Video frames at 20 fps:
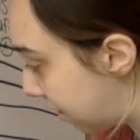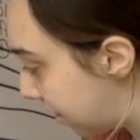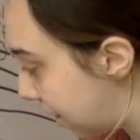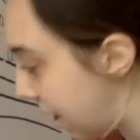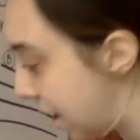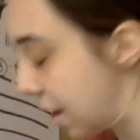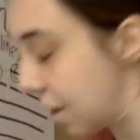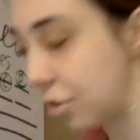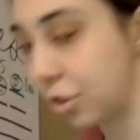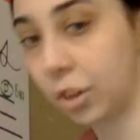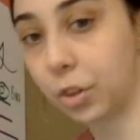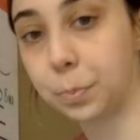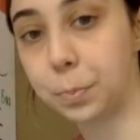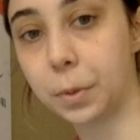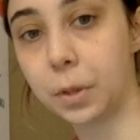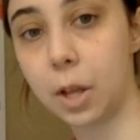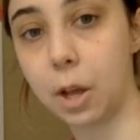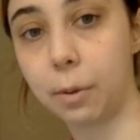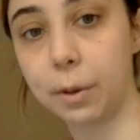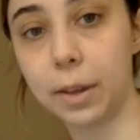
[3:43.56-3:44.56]
D just
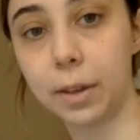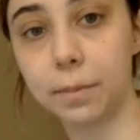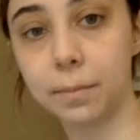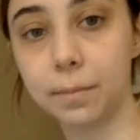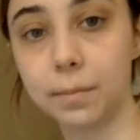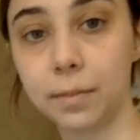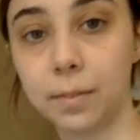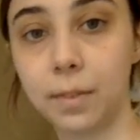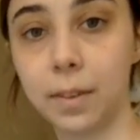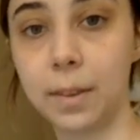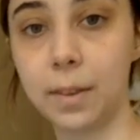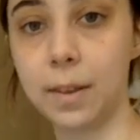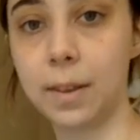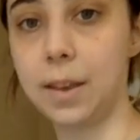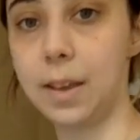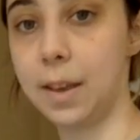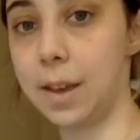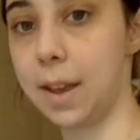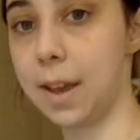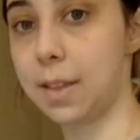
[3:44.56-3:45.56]
below it.
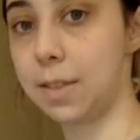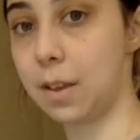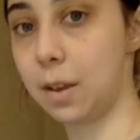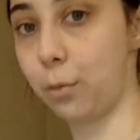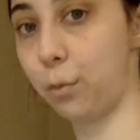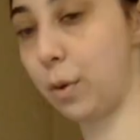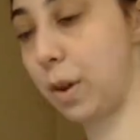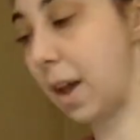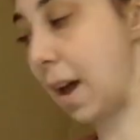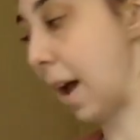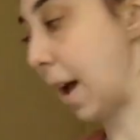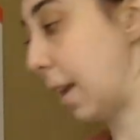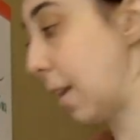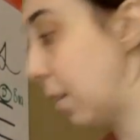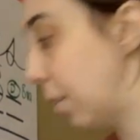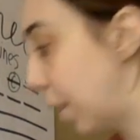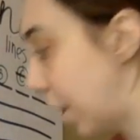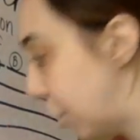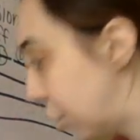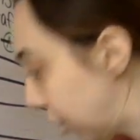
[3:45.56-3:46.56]
And then if we add
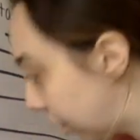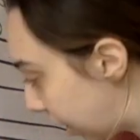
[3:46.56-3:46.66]
a ledger